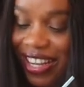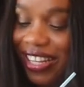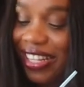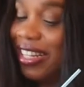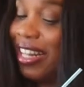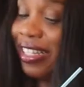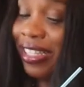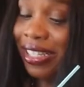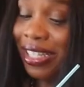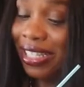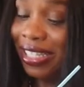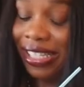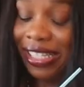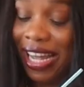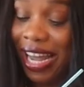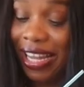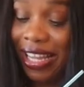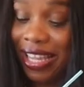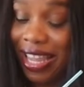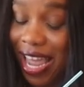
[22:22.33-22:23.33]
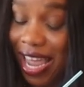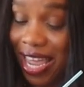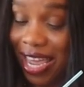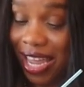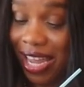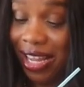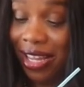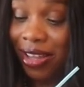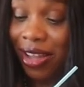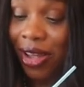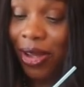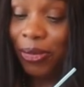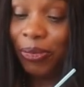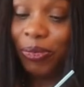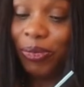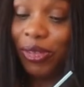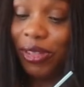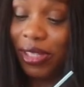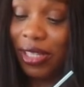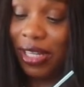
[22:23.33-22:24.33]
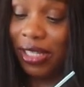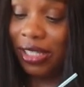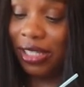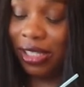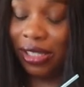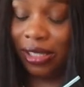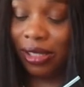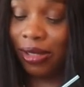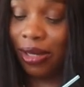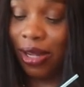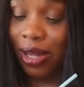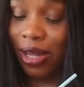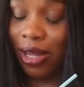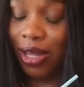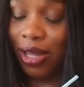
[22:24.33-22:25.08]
There's nothing like taking this